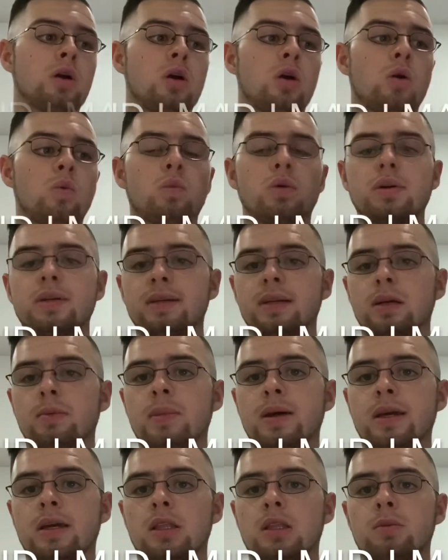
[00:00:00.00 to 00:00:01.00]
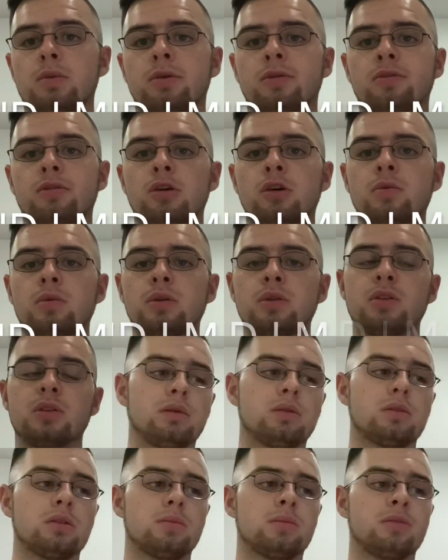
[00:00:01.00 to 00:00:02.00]
What did I make of the performance?
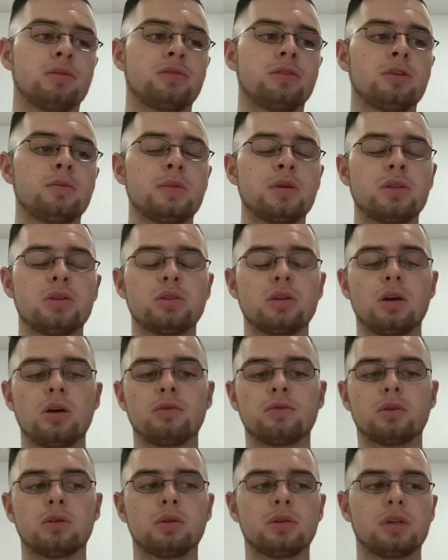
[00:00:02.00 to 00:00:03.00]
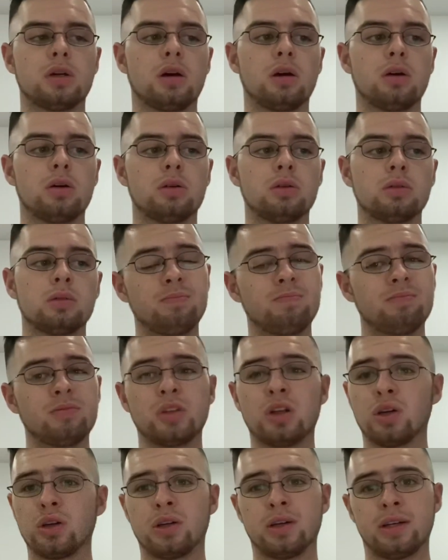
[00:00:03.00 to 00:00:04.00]
The performance overall in a whole,
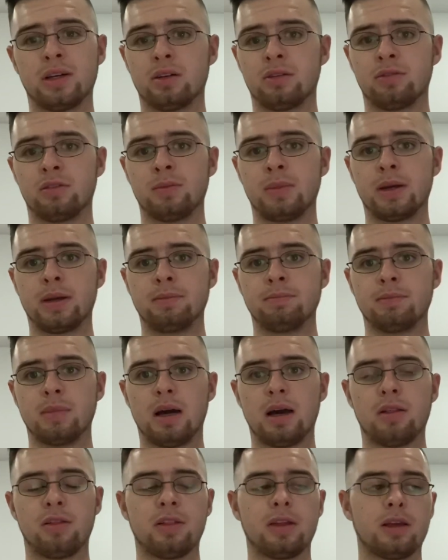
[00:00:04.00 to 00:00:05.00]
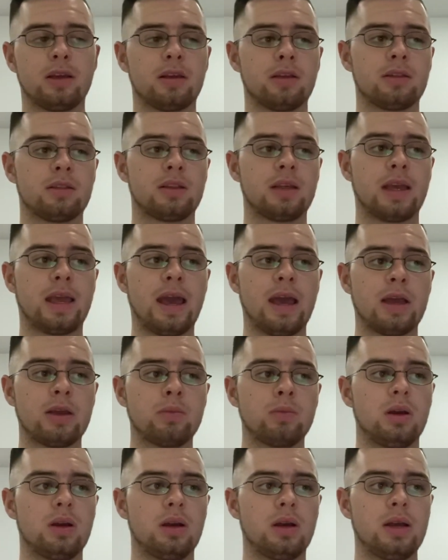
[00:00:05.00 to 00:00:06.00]
not good enough for me. I think the
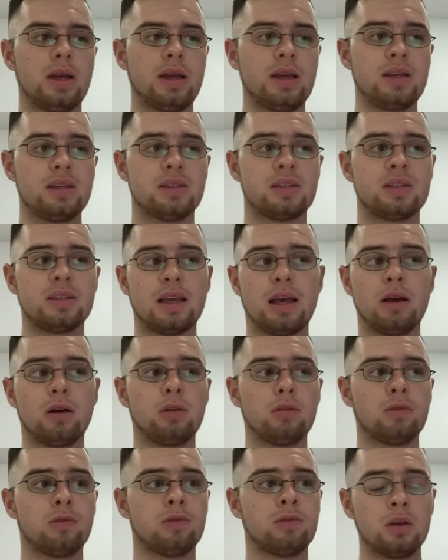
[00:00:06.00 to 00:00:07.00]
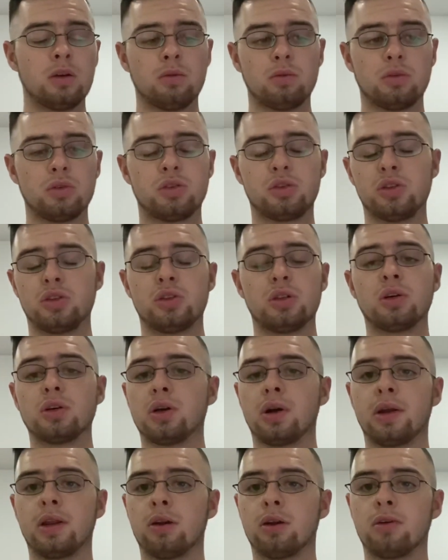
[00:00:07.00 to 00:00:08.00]
game itself was just not
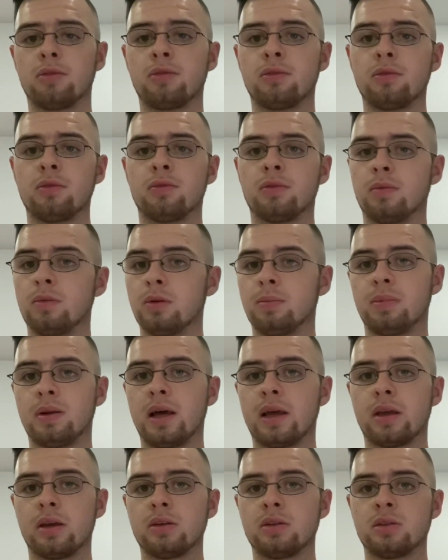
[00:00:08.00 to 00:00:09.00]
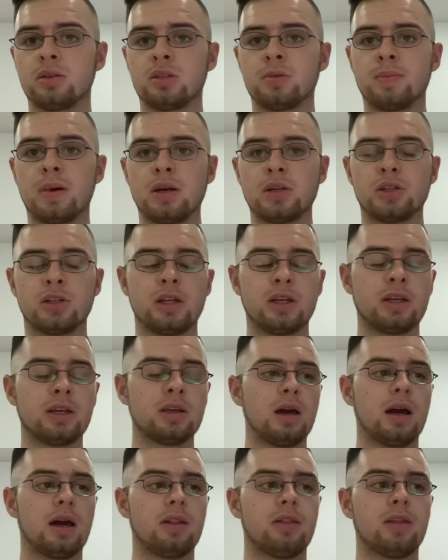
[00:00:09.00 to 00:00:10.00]
good enough from the players especially.
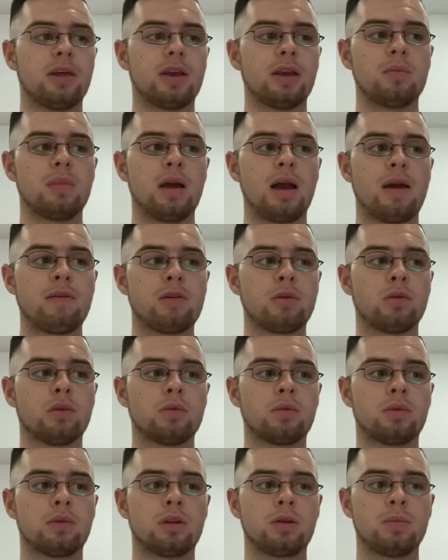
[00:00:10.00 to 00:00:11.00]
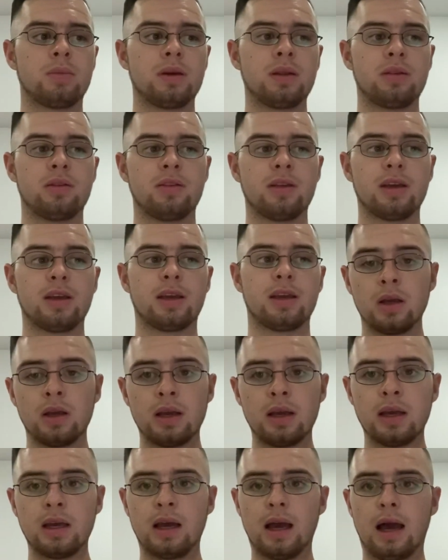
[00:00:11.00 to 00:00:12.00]
I think everyone would have been thinking,
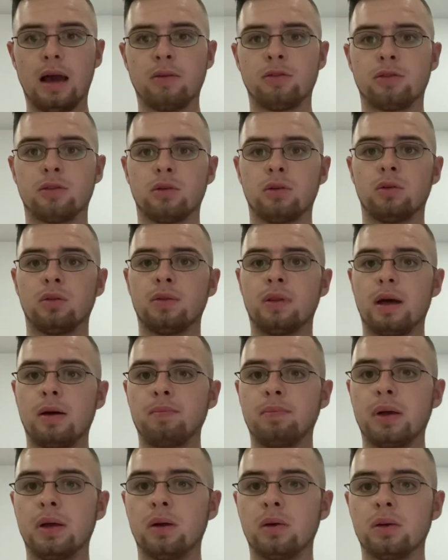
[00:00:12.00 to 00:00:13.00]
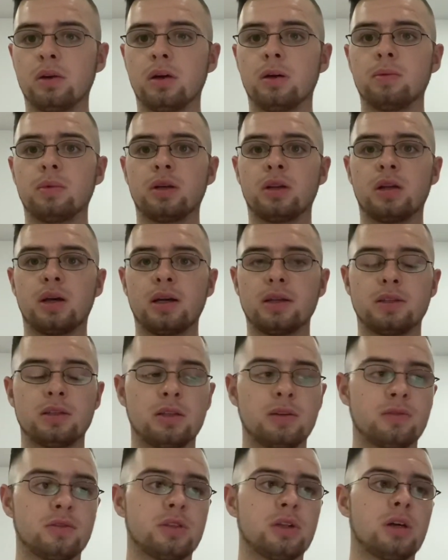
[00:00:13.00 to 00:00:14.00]
after all that build-up United
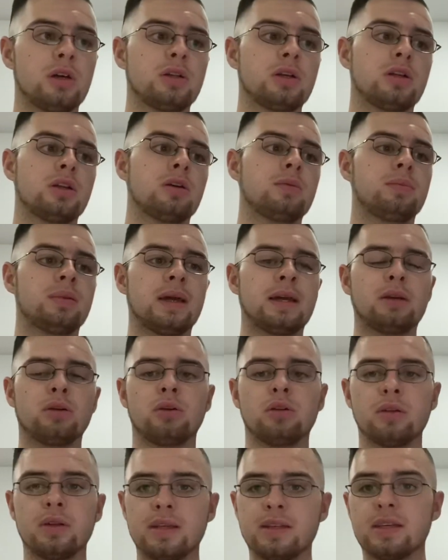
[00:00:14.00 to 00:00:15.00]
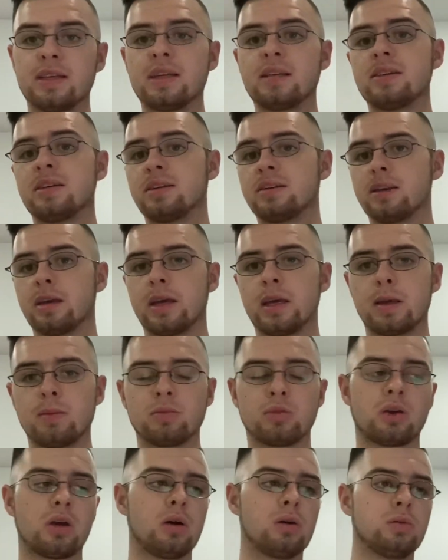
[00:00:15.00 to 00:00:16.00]
have done, playing all these easy teams,
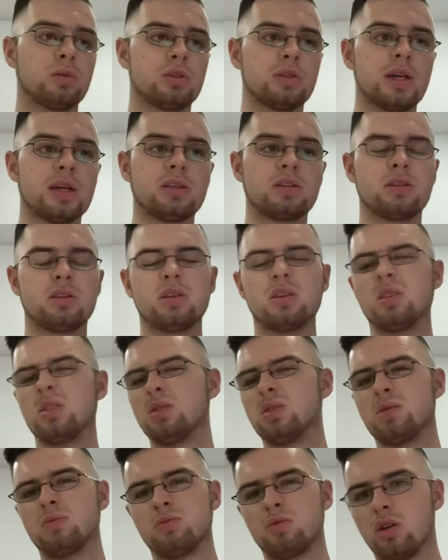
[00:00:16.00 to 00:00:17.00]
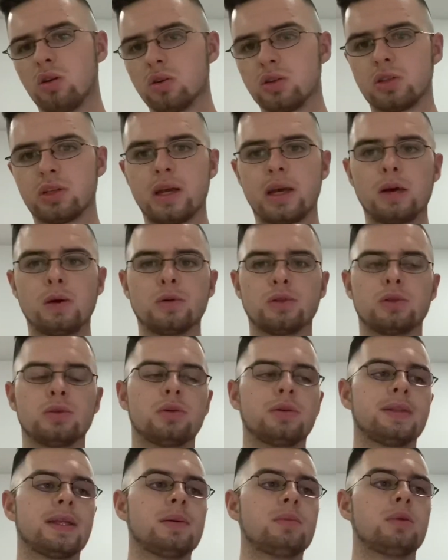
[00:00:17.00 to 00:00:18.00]
Colchesters and Rochdales and
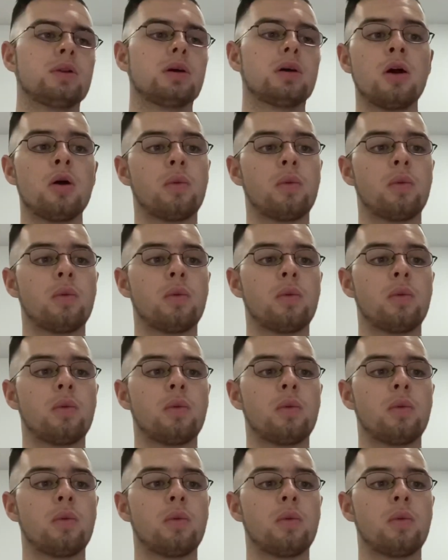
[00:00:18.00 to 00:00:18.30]
all them lot.